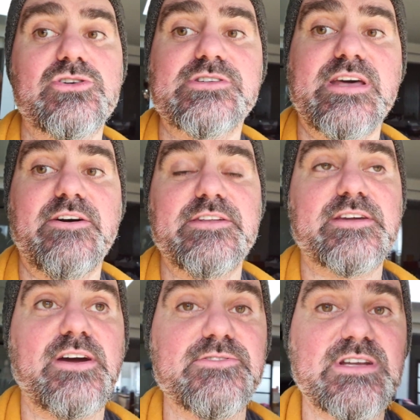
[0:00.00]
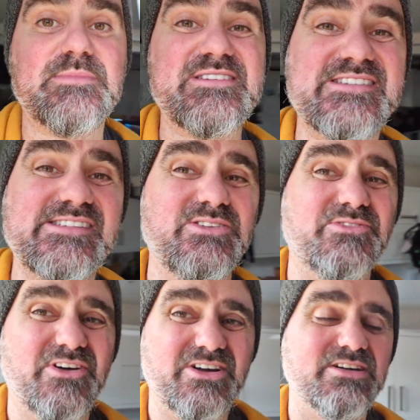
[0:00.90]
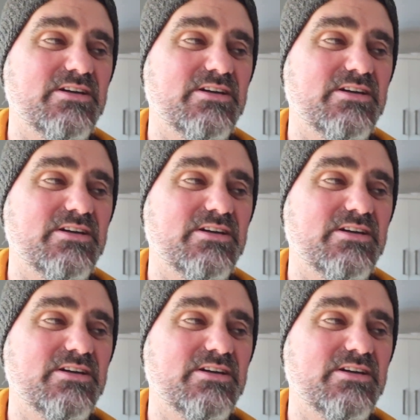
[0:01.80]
because their undercoat's going to be silver.